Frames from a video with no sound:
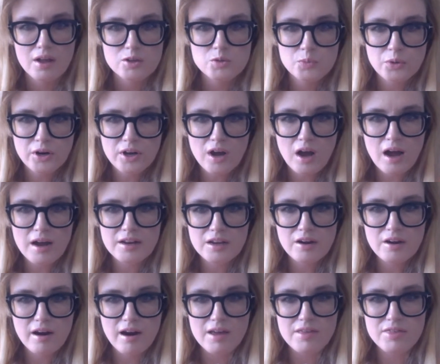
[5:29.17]
It's pretty hot
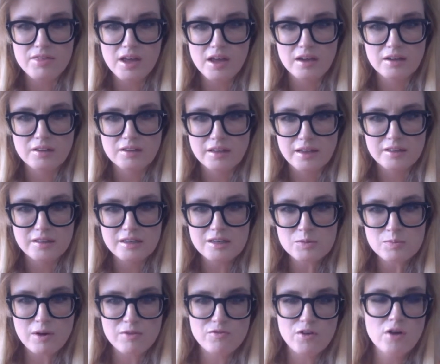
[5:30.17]
here, I think. At
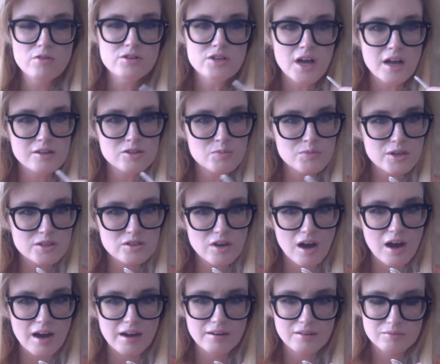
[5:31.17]
least my phone tells me it's
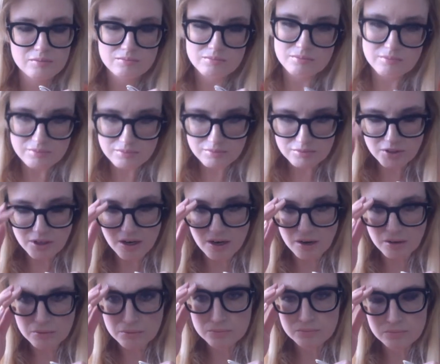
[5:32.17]
hot, you
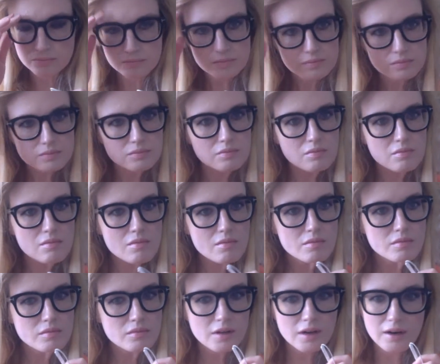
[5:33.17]
know.
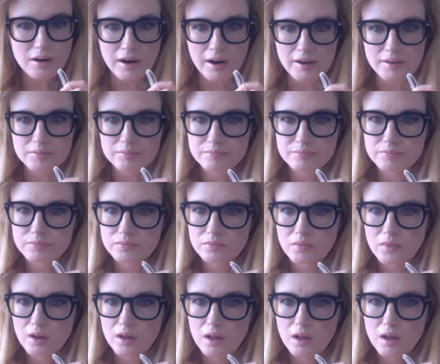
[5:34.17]
All right.
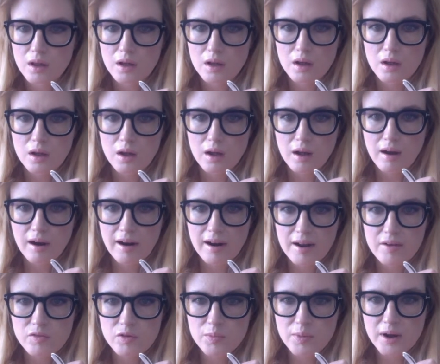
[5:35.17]
All right,
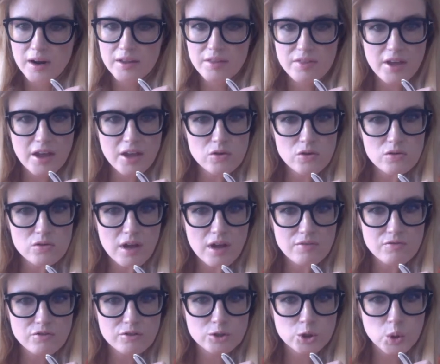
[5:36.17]
everybody. Thank you
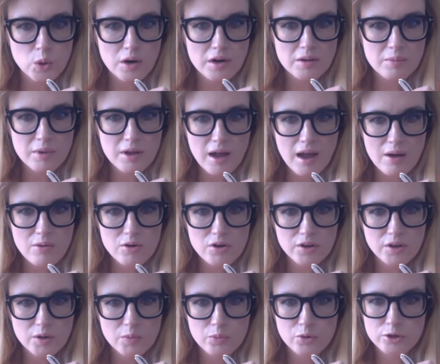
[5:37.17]
again for joining me. I
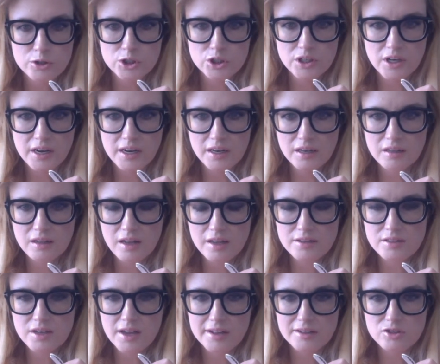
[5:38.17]
really appreciate it.
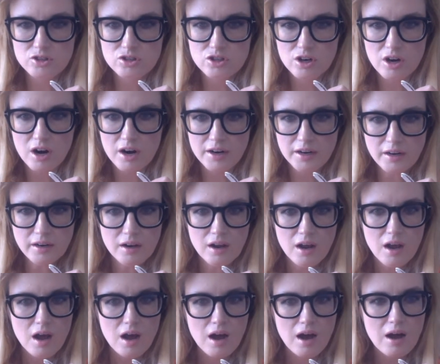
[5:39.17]
Let's get started.
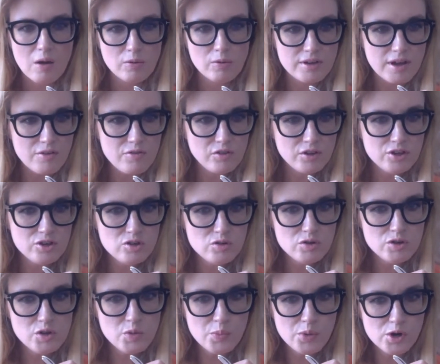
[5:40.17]
Uh, we're definitely
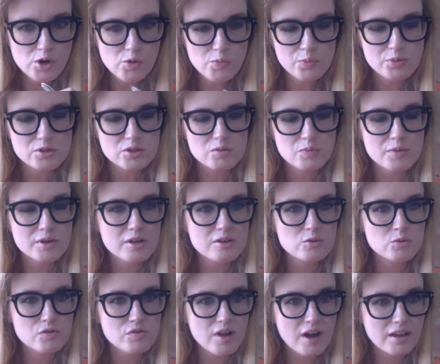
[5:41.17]
doing the boops
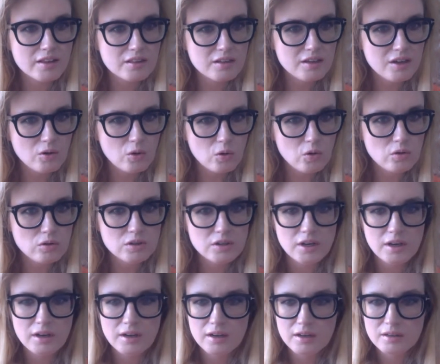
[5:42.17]
because we've got the old
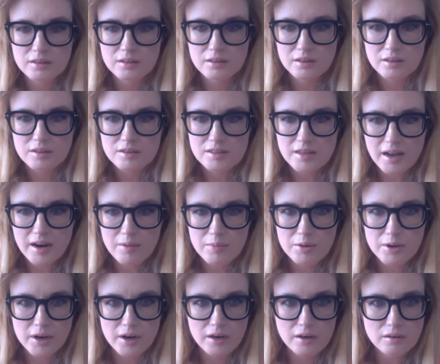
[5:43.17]
uh, setup
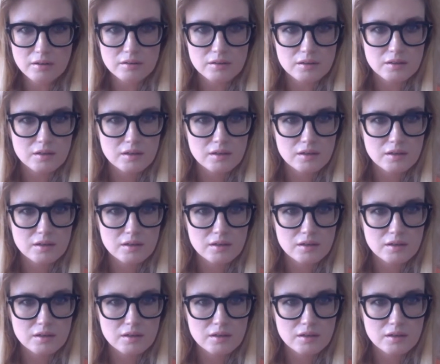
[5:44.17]
here.